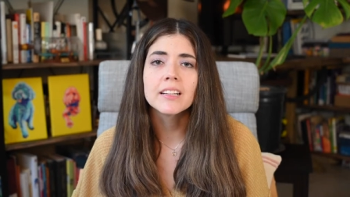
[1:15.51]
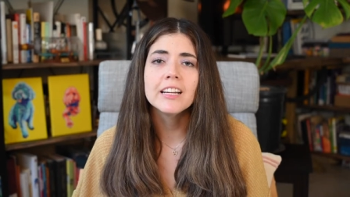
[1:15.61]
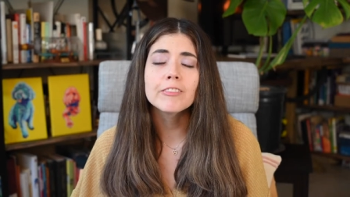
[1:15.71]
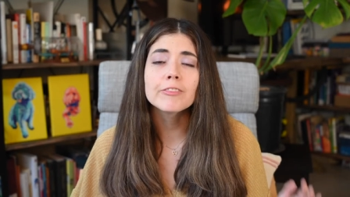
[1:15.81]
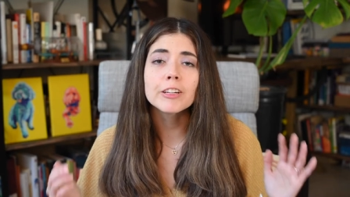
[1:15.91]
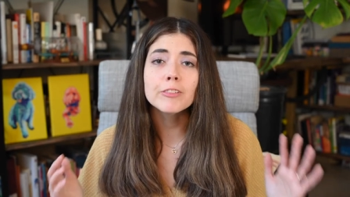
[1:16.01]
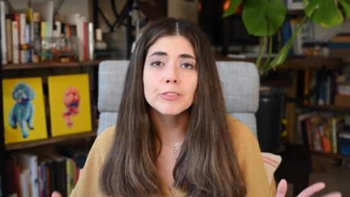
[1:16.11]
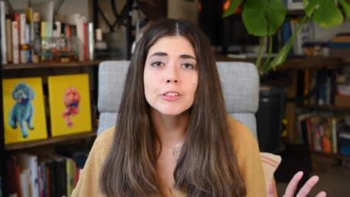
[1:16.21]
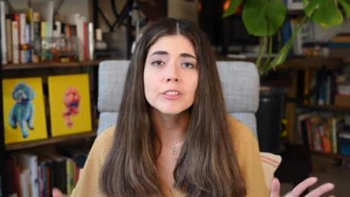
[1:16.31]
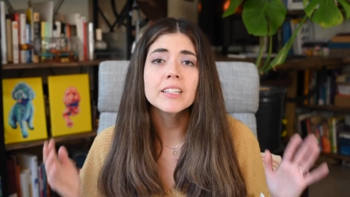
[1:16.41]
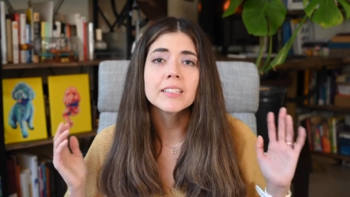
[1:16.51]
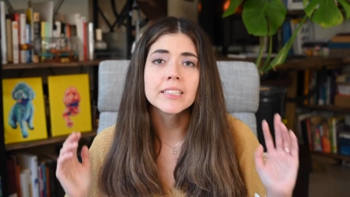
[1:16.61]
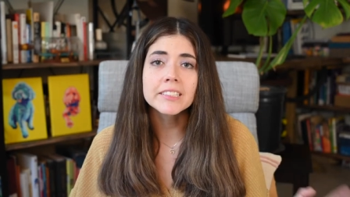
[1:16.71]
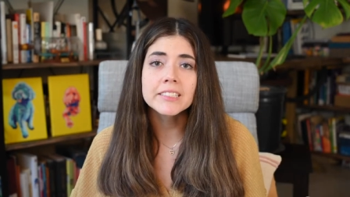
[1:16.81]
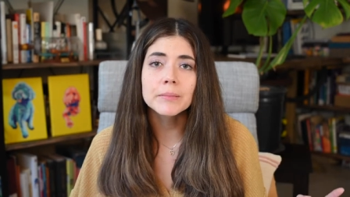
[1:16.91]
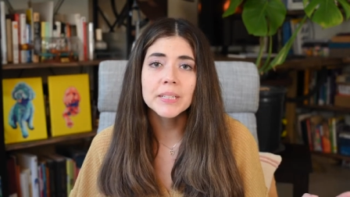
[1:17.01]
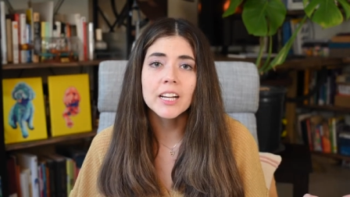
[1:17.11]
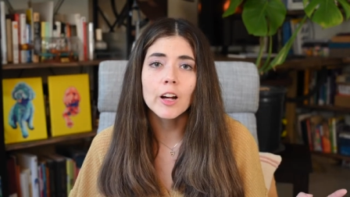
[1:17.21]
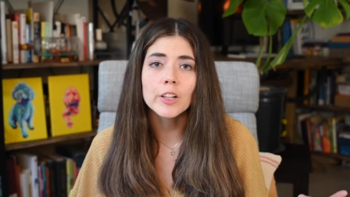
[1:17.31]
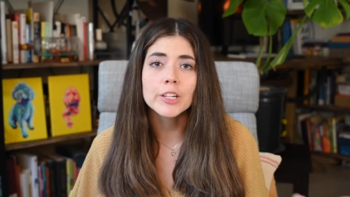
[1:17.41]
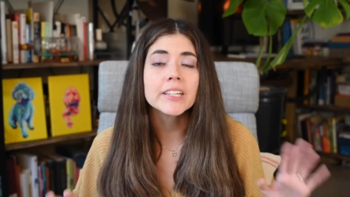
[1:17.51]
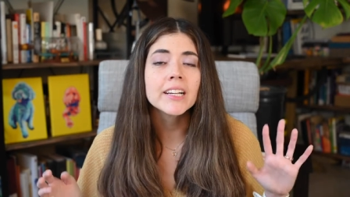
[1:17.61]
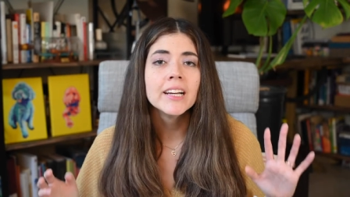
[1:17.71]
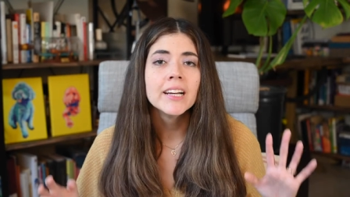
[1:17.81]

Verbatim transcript: If your food needs to be colored,